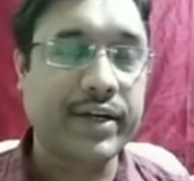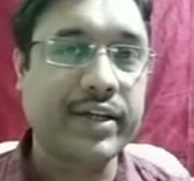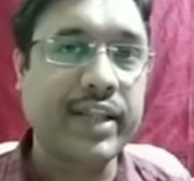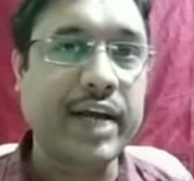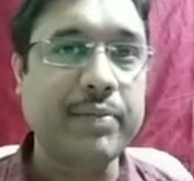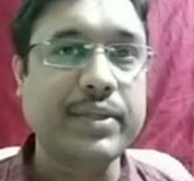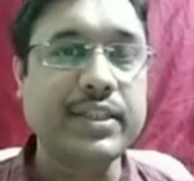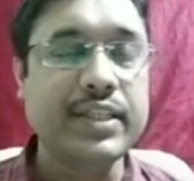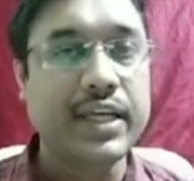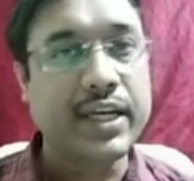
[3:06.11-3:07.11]
That means
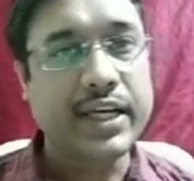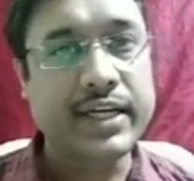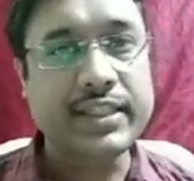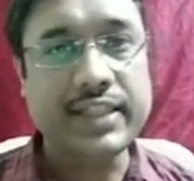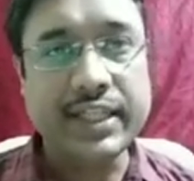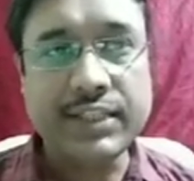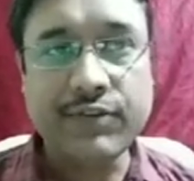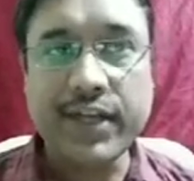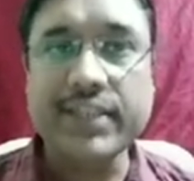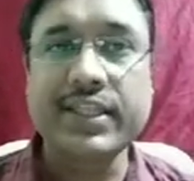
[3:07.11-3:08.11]
it
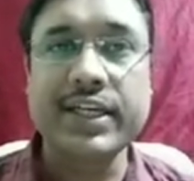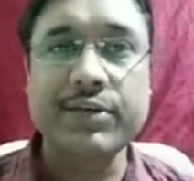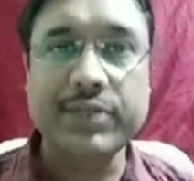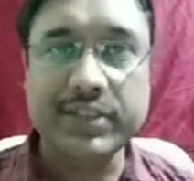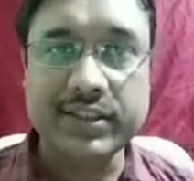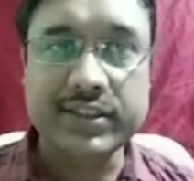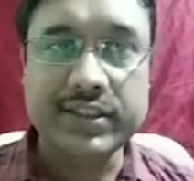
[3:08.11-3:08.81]
satisfies the equation.